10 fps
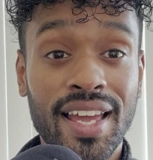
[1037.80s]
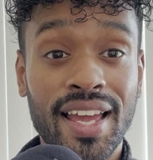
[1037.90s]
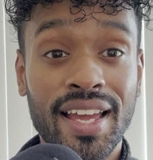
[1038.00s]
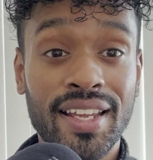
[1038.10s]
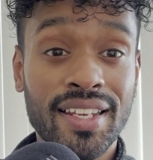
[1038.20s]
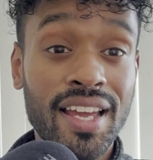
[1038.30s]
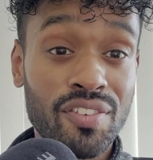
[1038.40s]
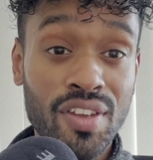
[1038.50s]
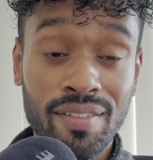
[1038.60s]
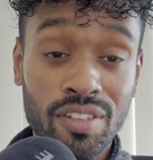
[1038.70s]
And yeah,
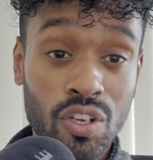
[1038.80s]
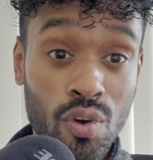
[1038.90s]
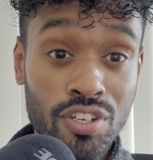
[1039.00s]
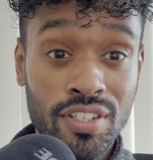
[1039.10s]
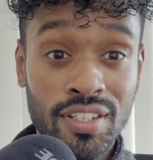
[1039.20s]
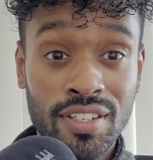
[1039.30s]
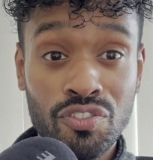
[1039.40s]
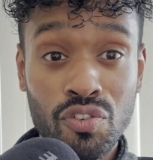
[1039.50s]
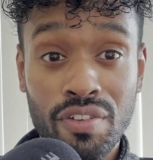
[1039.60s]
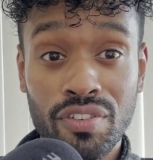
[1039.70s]
if you have any
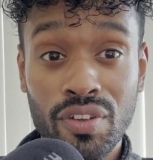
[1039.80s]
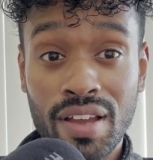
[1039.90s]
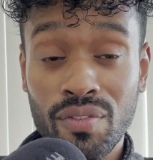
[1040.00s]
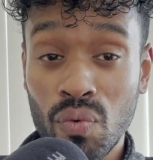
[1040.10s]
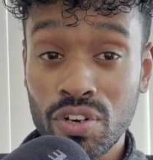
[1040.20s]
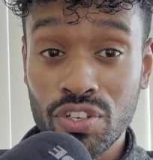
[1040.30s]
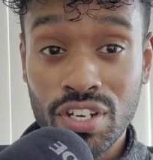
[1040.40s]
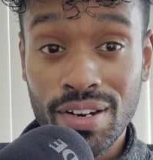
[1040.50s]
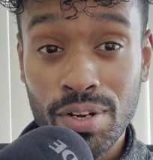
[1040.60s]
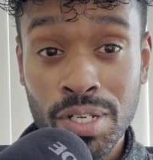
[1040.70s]
questions, or if you want to
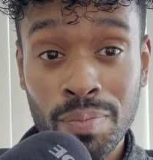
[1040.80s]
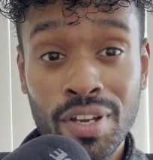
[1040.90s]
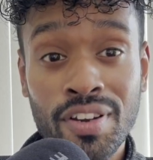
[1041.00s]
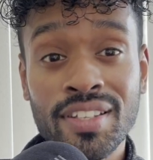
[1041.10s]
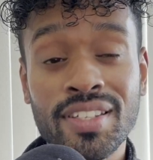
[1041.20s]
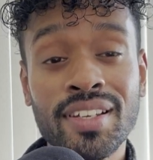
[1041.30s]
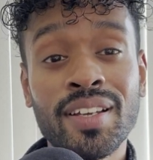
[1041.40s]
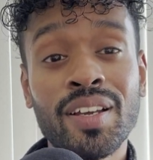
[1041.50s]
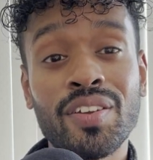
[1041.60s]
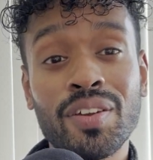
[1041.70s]
share your experience,
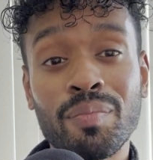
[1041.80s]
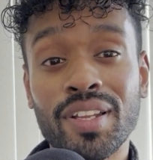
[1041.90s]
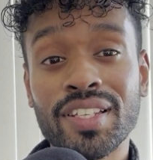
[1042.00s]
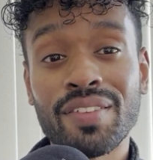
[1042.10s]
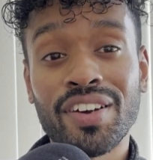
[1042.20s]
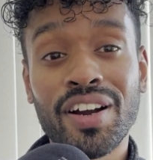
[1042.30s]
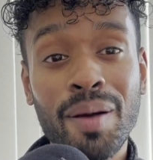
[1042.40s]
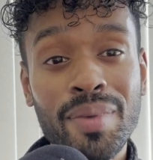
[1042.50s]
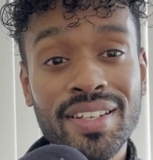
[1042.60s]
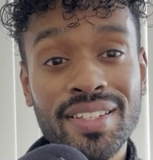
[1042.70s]
you can please leave a
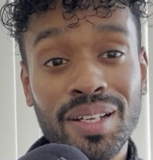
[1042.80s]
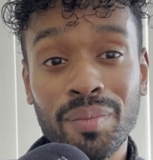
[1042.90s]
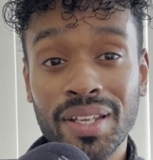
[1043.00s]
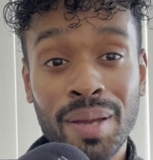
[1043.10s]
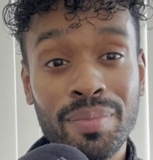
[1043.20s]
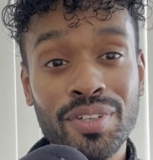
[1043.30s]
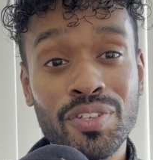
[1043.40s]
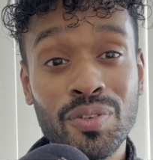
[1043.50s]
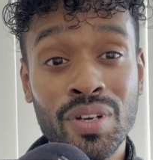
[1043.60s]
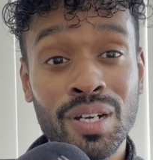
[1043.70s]
comment. I'll be happy
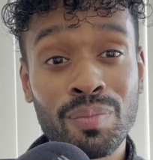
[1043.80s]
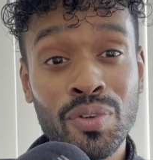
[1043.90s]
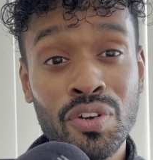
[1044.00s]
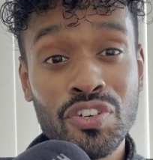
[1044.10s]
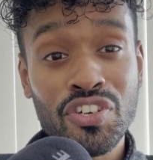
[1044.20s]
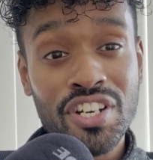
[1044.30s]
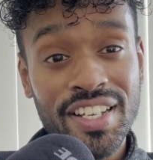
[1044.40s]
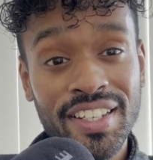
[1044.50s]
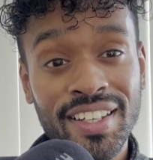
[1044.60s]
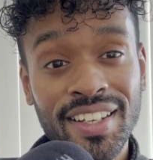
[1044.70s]
to help you on your
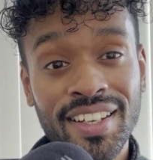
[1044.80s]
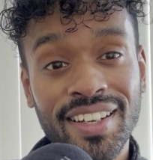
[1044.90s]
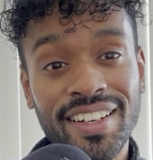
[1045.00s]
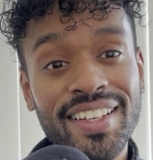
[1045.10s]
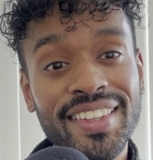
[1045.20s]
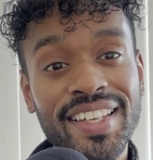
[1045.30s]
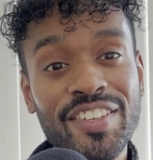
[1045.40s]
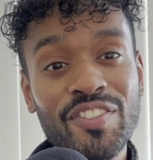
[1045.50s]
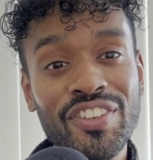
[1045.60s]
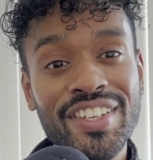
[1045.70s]
journey. All right,
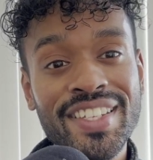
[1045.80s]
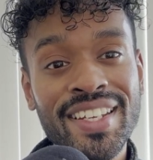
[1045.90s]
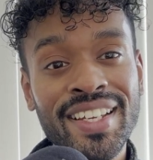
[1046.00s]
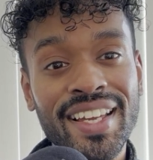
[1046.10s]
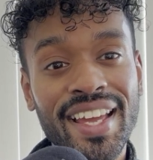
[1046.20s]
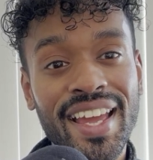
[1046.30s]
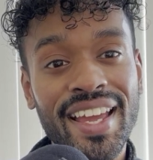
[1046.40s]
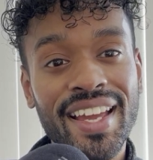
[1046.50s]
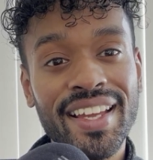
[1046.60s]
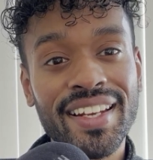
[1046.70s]
thanks for listening,
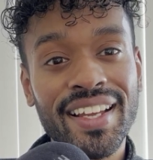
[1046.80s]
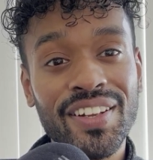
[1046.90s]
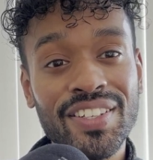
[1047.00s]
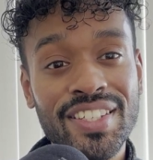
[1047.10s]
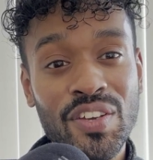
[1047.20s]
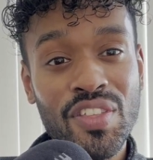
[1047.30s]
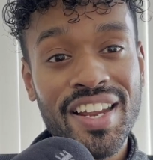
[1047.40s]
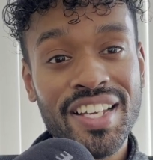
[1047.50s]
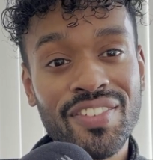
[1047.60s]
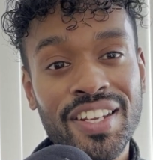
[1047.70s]
and I'll see you in the
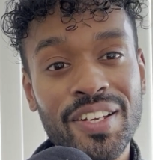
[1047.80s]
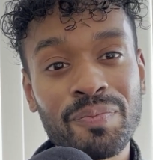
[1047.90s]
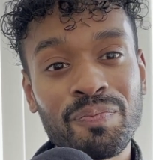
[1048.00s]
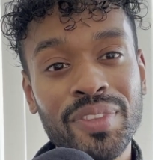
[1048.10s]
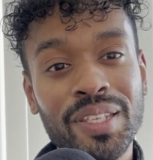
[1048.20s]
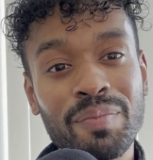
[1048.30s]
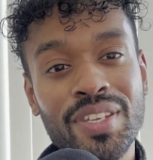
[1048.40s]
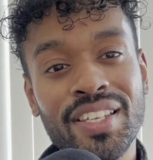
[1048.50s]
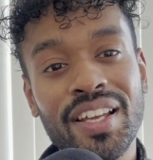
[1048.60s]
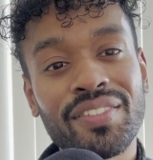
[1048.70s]
next video.
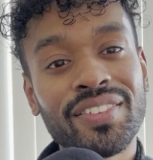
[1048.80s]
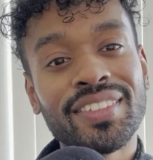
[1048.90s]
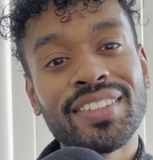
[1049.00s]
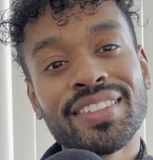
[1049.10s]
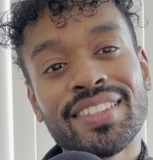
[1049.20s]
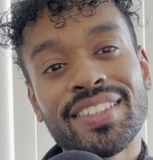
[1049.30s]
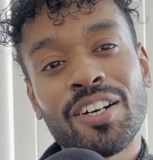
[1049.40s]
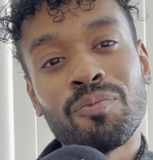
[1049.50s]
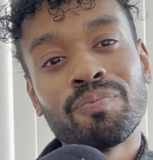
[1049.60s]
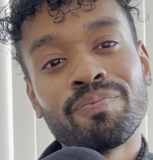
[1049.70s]
Peace and love.
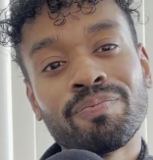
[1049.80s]
Ciao.